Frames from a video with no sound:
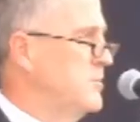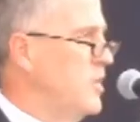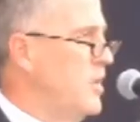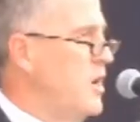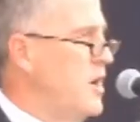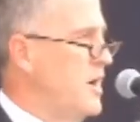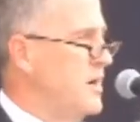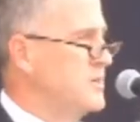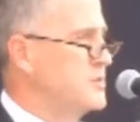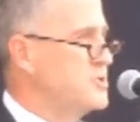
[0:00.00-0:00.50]

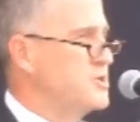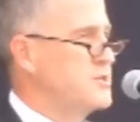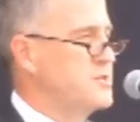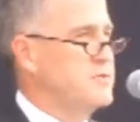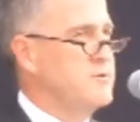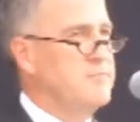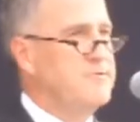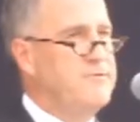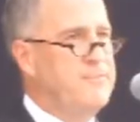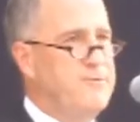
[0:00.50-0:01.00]

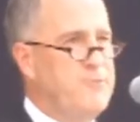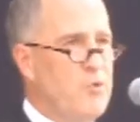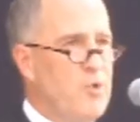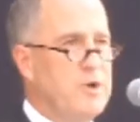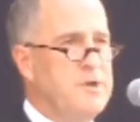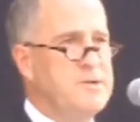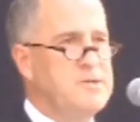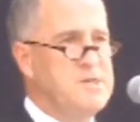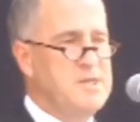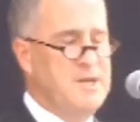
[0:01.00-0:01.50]
launched
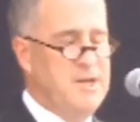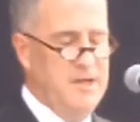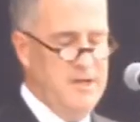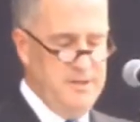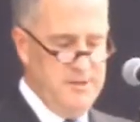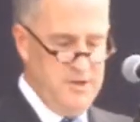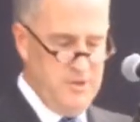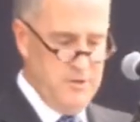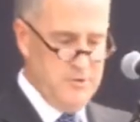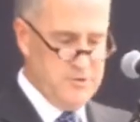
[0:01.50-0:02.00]

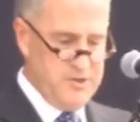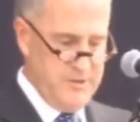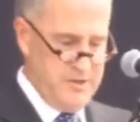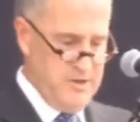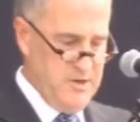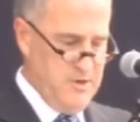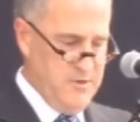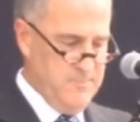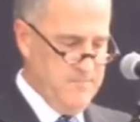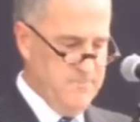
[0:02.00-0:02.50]
14 years
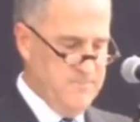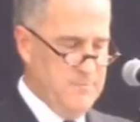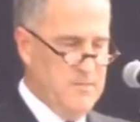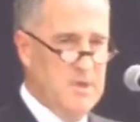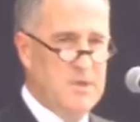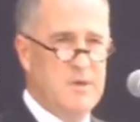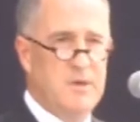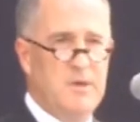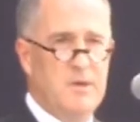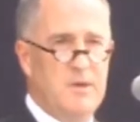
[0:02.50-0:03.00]
ago,
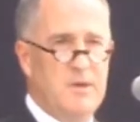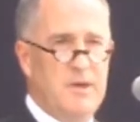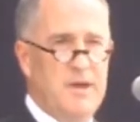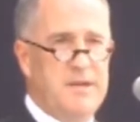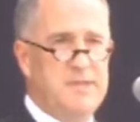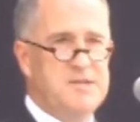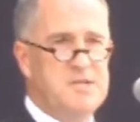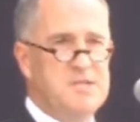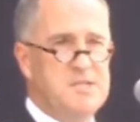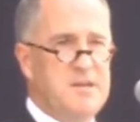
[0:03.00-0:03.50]

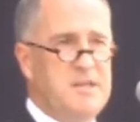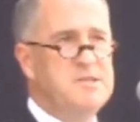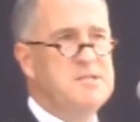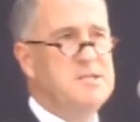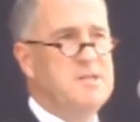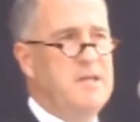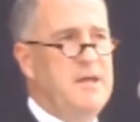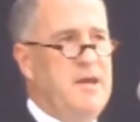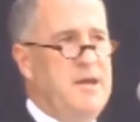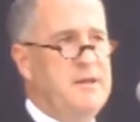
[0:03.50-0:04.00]
and
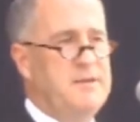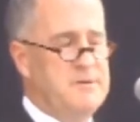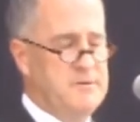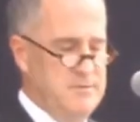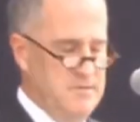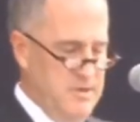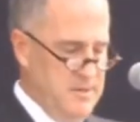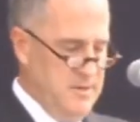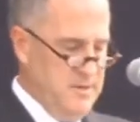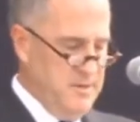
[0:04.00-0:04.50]
since
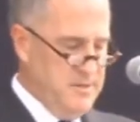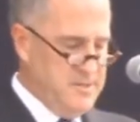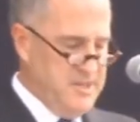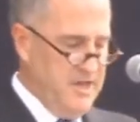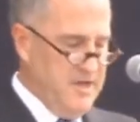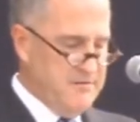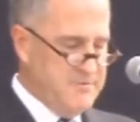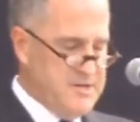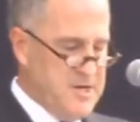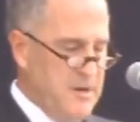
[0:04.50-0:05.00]
then,
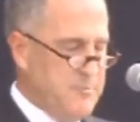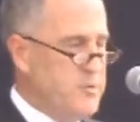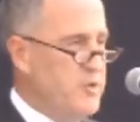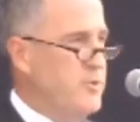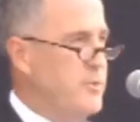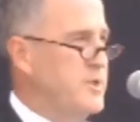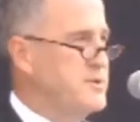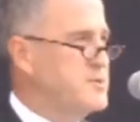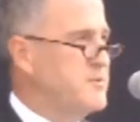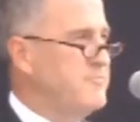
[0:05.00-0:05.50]

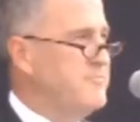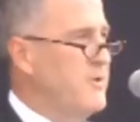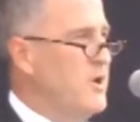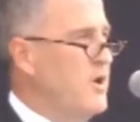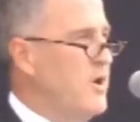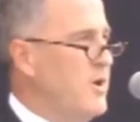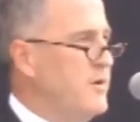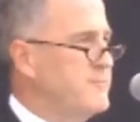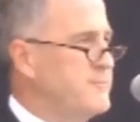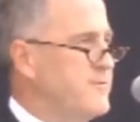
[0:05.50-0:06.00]
DFW has
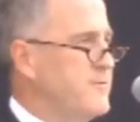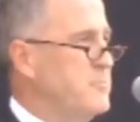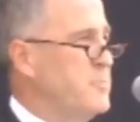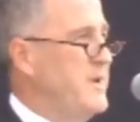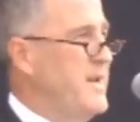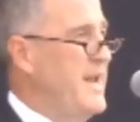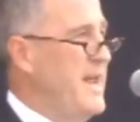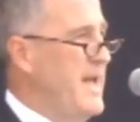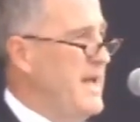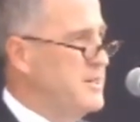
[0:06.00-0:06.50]
evolved from
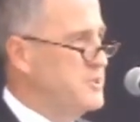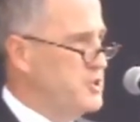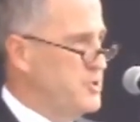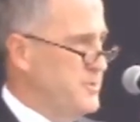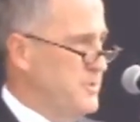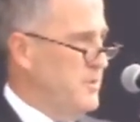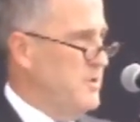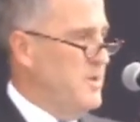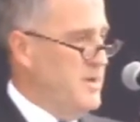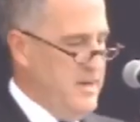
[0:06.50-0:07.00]
a
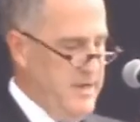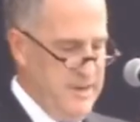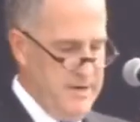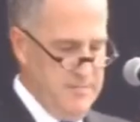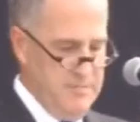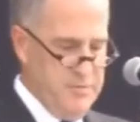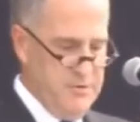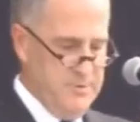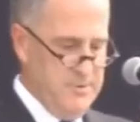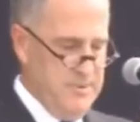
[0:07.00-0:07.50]
national
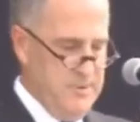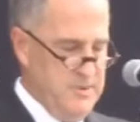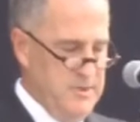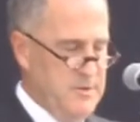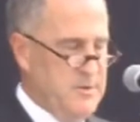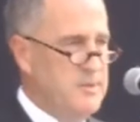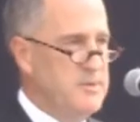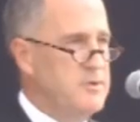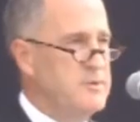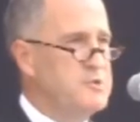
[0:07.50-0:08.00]
hub
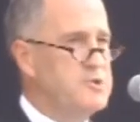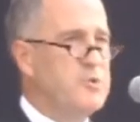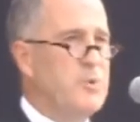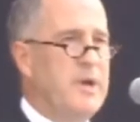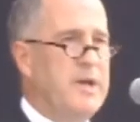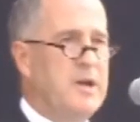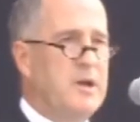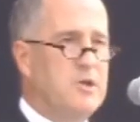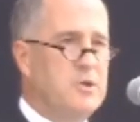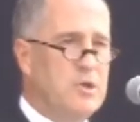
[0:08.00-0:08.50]
to
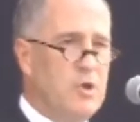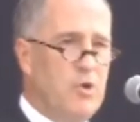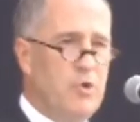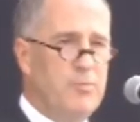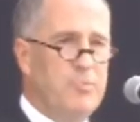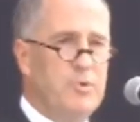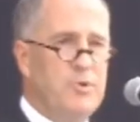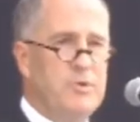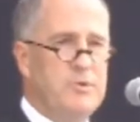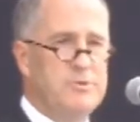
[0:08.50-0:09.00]
a
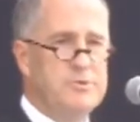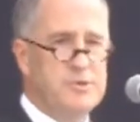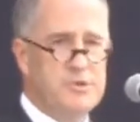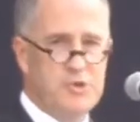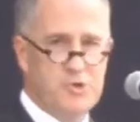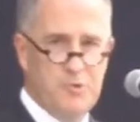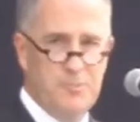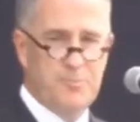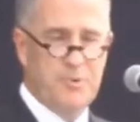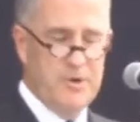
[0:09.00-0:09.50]
global
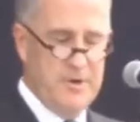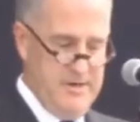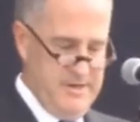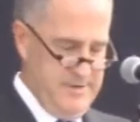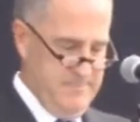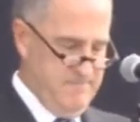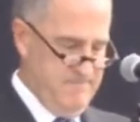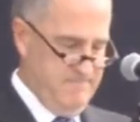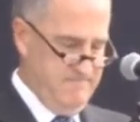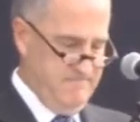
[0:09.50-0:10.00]
super hub.